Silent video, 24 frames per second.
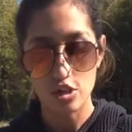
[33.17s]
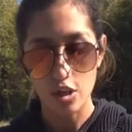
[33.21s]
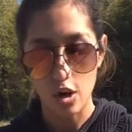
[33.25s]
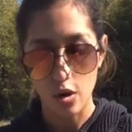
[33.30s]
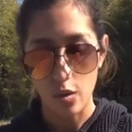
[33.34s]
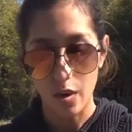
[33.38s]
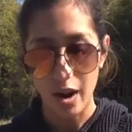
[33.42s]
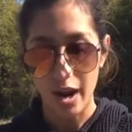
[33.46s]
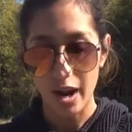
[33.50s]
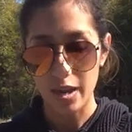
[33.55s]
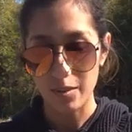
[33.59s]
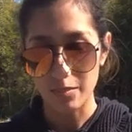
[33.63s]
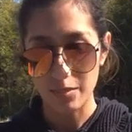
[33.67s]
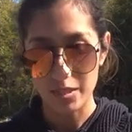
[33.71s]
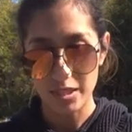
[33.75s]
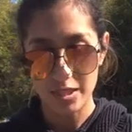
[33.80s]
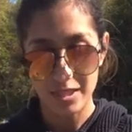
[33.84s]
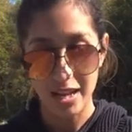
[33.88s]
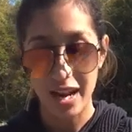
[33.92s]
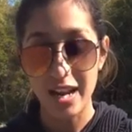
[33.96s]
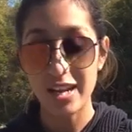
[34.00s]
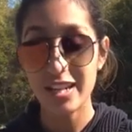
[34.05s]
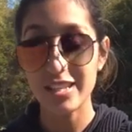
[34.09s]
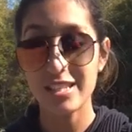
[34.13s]
So I am
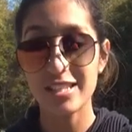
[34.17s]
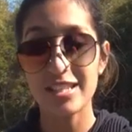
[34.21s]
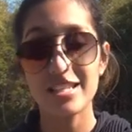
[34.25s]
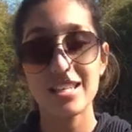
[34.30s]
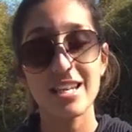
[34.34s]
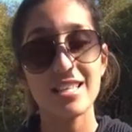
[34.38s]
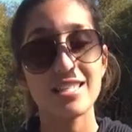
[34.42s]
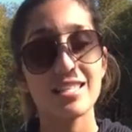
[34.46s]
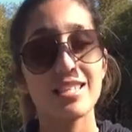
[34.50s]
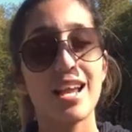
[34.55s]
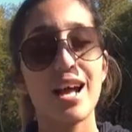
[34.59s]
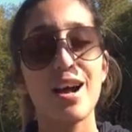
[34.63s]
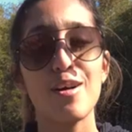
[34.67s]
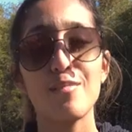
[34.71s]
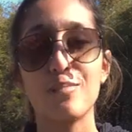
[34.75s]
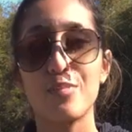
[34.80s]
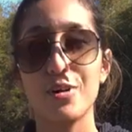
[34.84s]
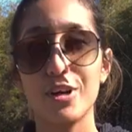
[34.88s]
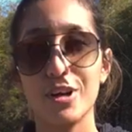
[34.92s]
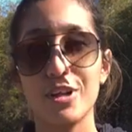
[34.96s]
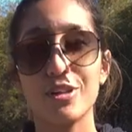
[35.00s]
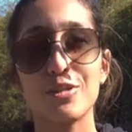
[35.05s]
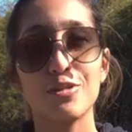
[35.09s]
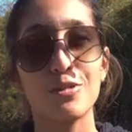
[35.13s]
excited to test it out and
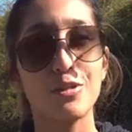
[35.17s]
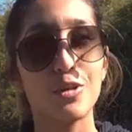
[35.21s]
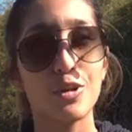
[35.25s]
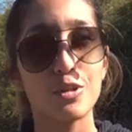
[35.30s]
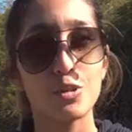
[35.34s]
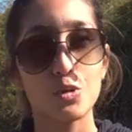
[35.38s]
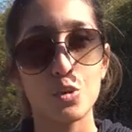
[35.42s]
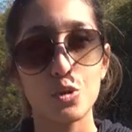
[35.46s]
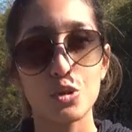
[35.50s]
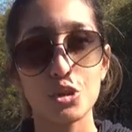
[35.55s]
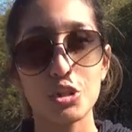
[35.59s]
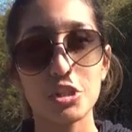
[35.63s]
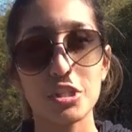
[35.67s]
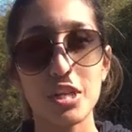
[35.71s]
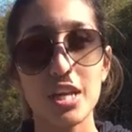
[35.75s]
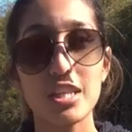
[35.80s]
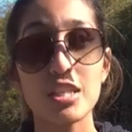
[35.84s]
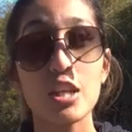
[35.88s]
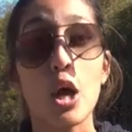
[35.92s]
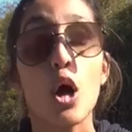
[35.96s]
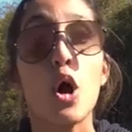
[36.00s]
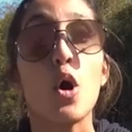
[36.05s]
put it through our torture test.